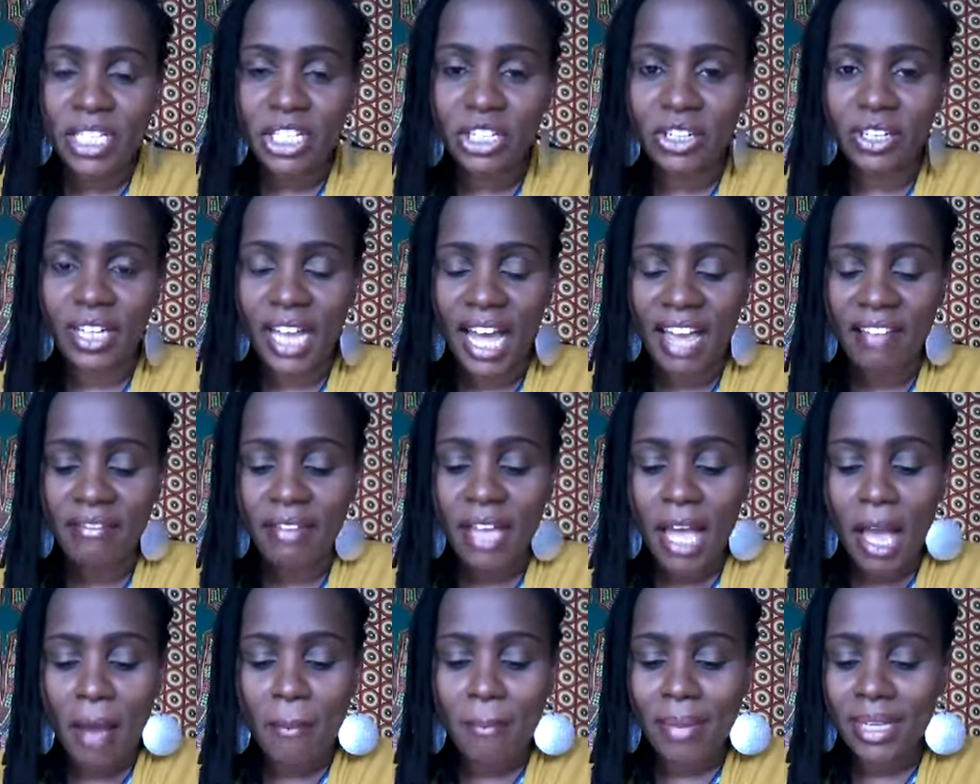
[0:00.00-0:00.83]
in your life.
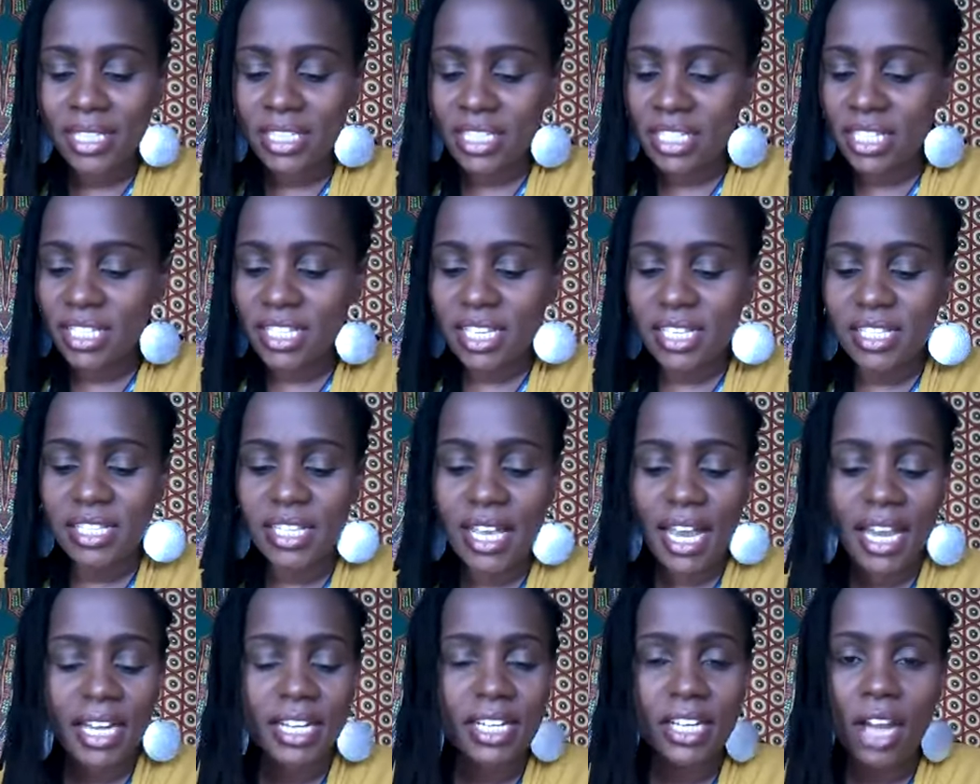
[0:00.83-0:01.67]
But Jesus
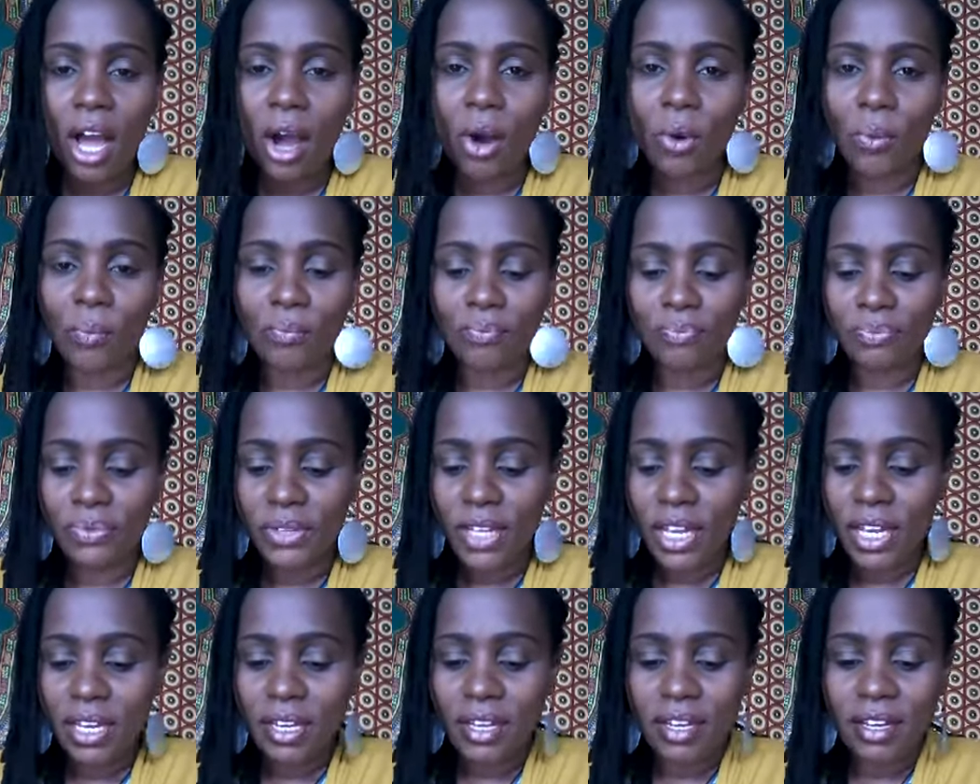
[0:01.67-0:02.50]
said, No.
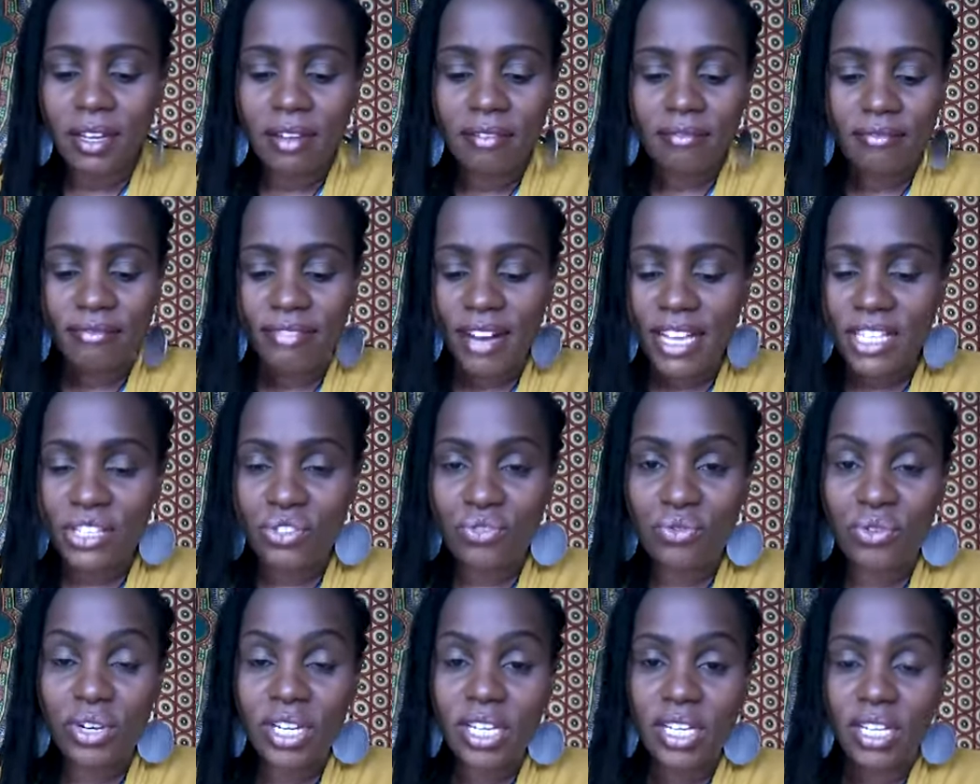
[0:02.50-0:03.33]
Verse
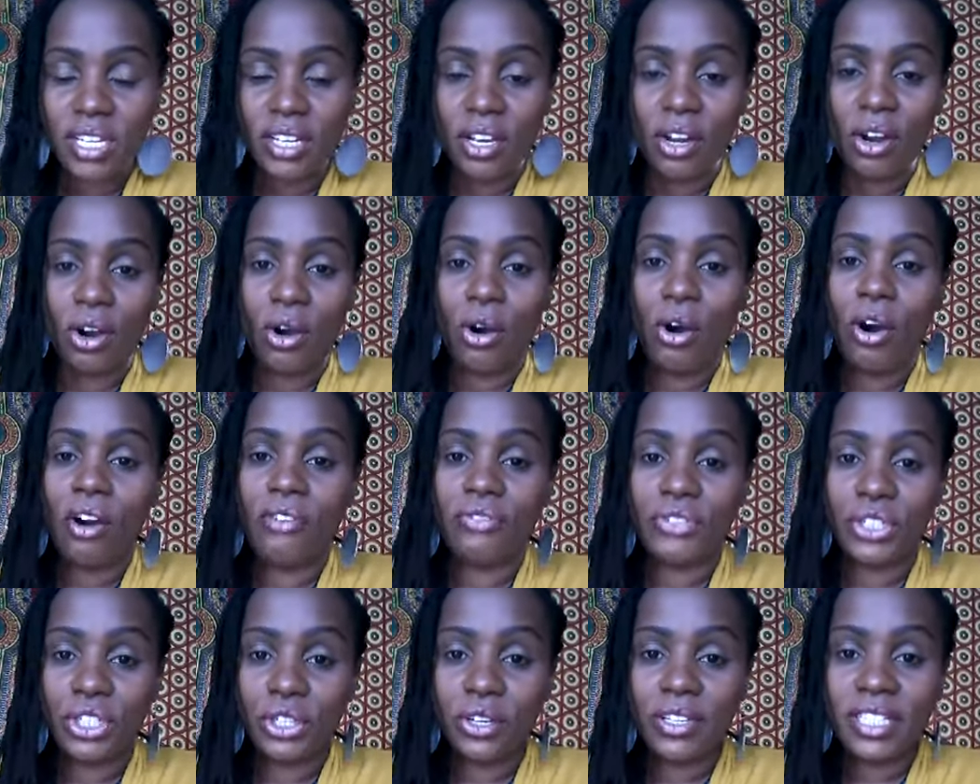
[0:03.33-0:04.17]
3
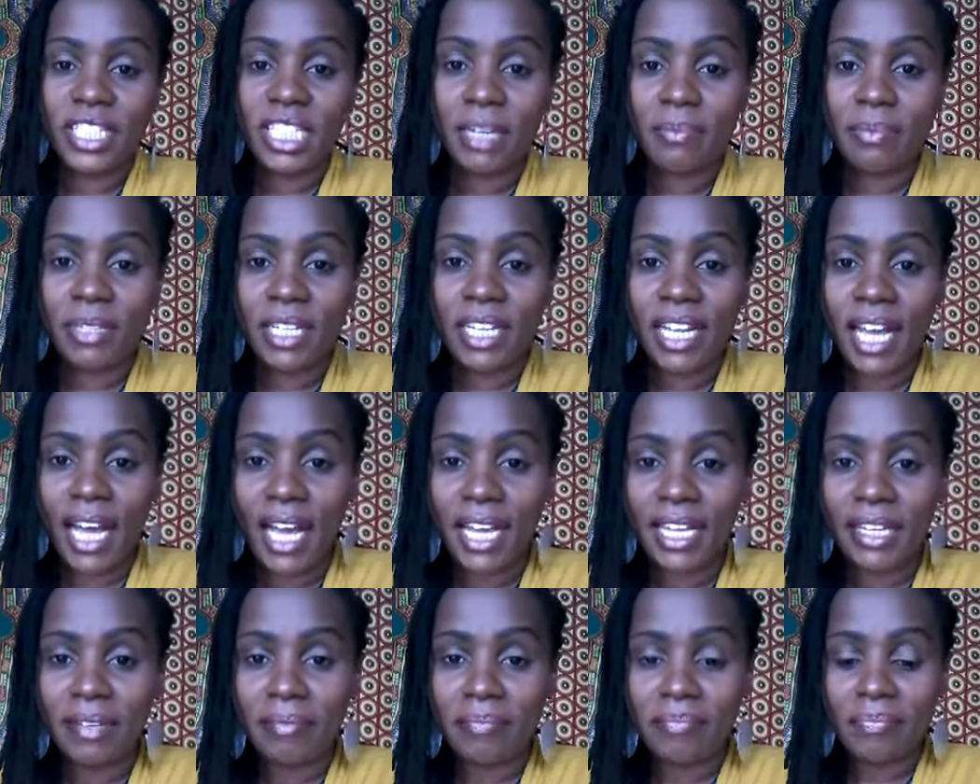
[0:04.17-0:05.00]
of John chapter
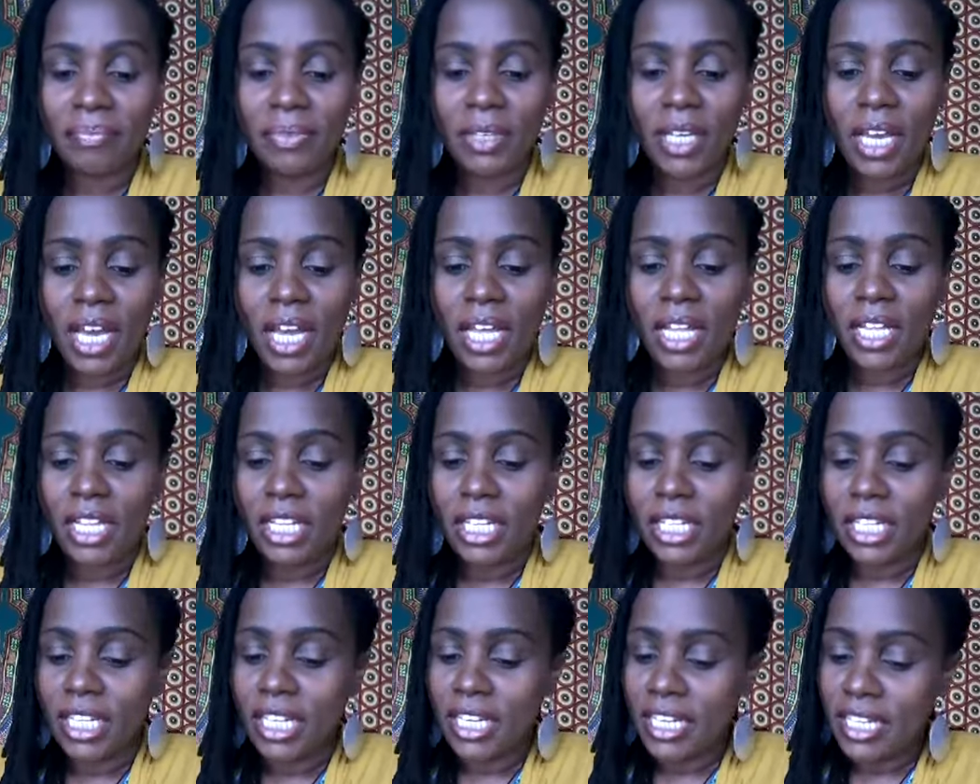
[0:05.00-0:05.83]
9.
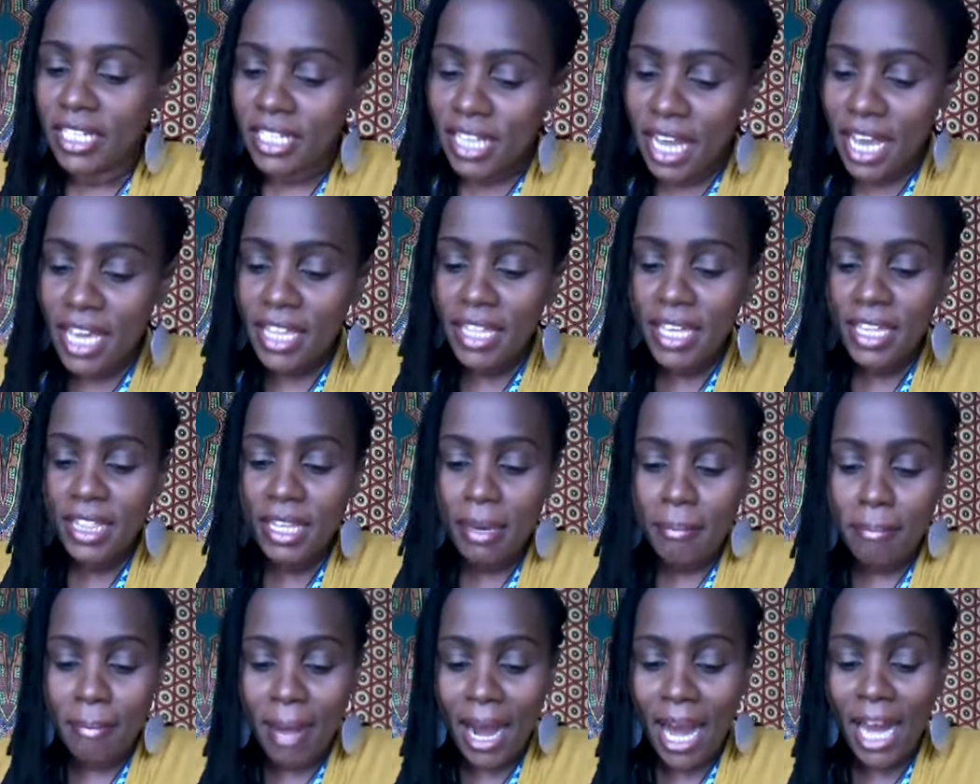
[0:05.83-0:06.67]
Neither
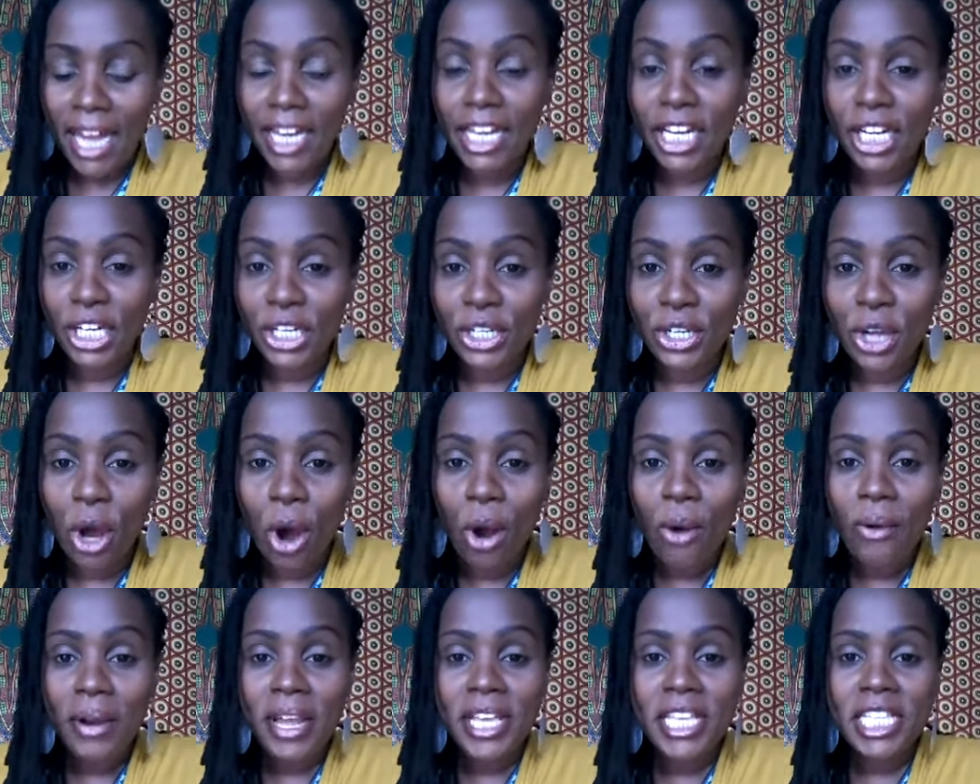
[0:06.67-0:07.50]
the man
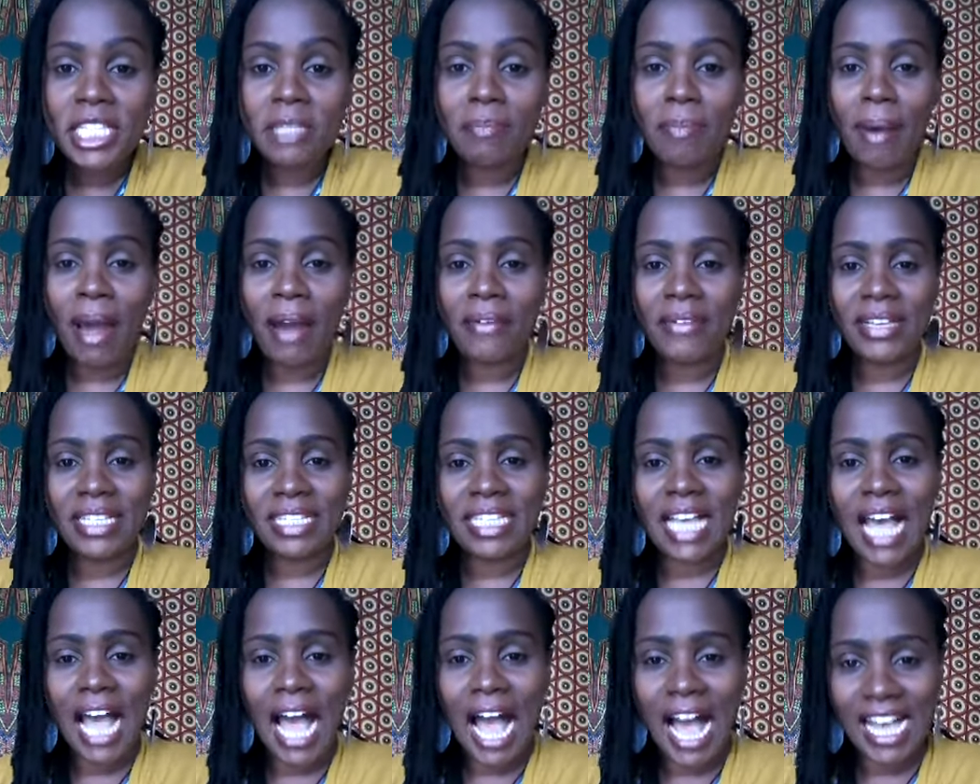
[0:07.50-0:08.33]
nor his
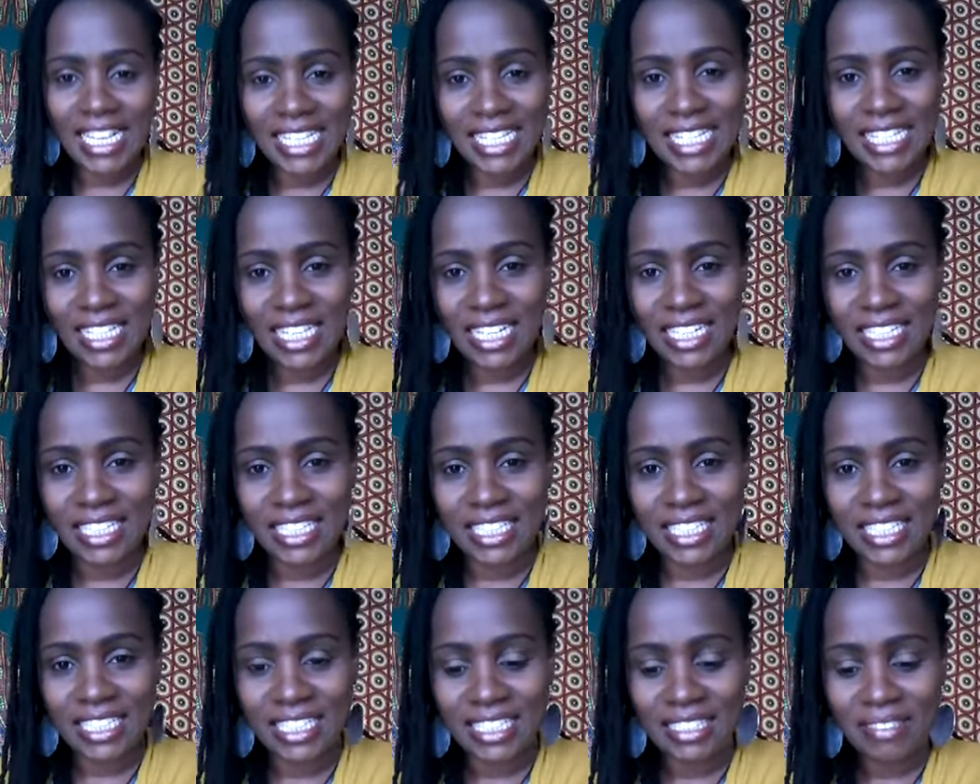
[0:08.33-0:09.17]
parents has
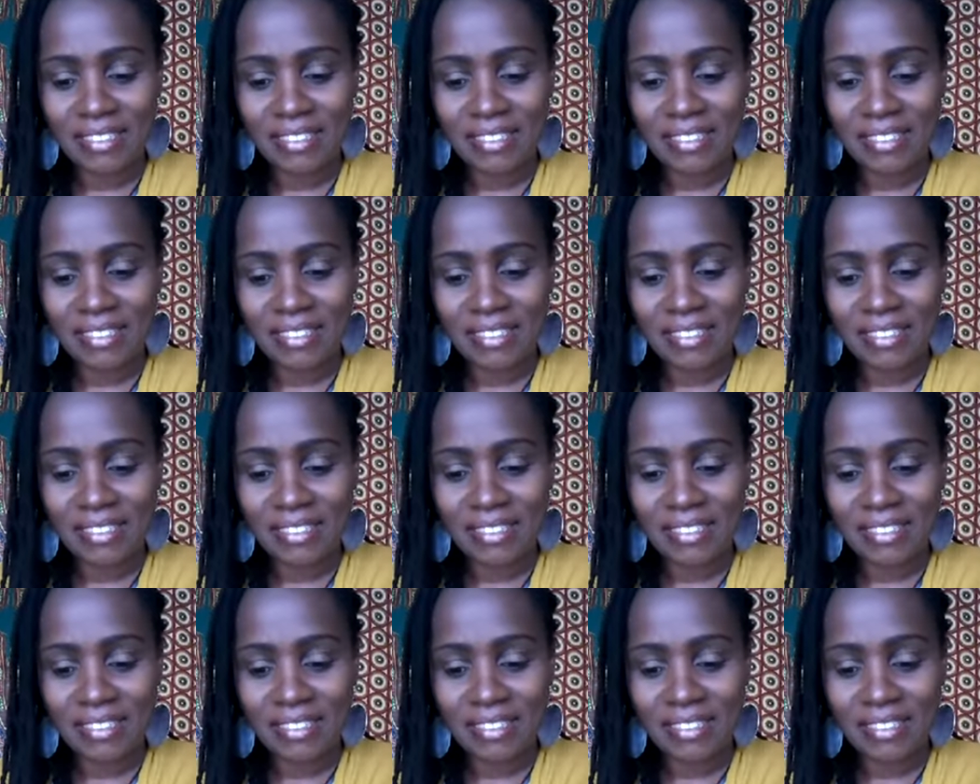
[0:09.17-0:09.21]
sinned,